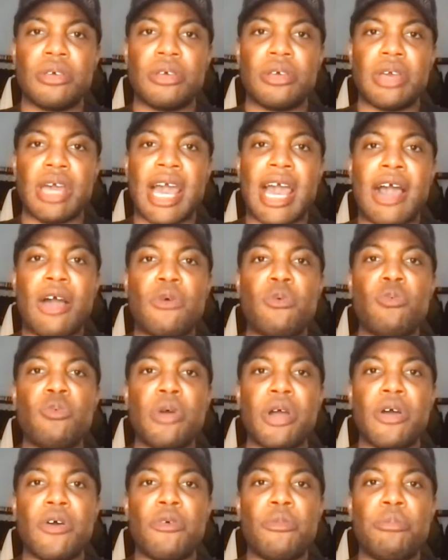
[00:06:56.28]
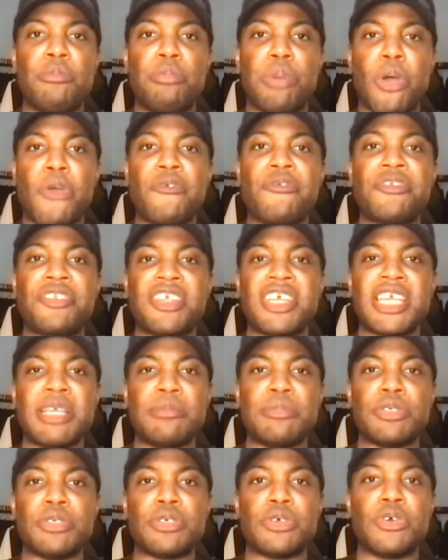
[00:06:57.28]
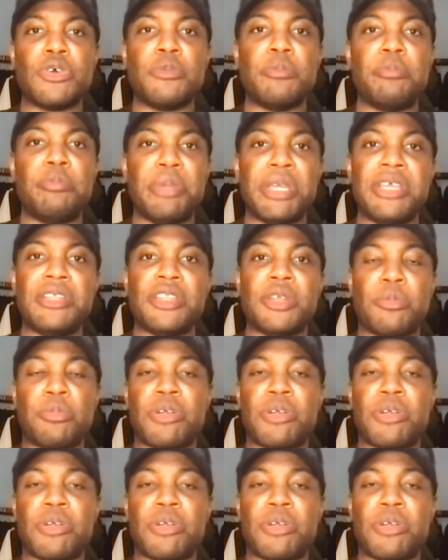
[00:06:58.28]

how well both teams could beat the